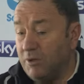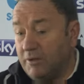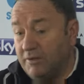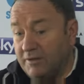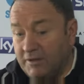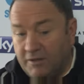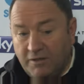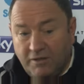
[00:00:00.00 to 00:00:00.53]

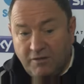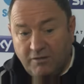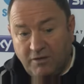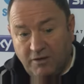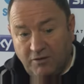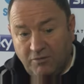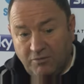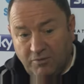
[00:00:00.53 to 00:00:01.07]
But
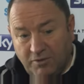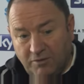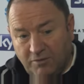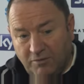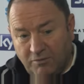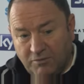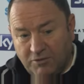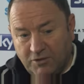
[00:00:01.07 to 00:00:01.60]
you know,
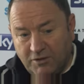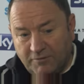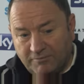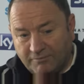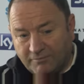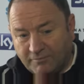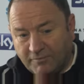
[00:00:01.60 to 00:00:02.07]
it was a